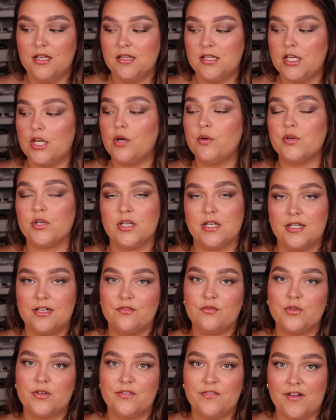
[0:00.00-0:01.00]
The owner
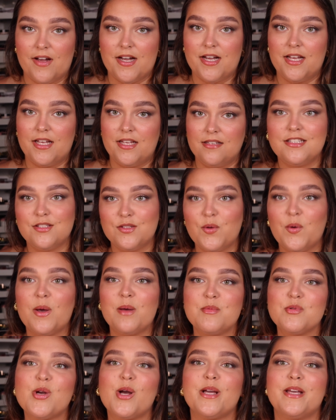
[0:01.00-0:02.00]
of Refy is who
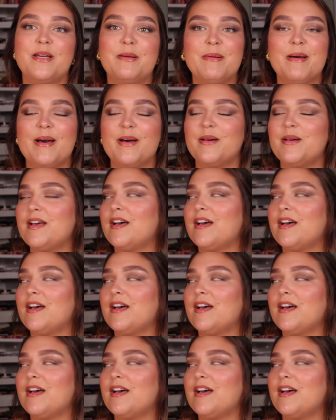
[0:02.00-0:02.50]
I'm talking about.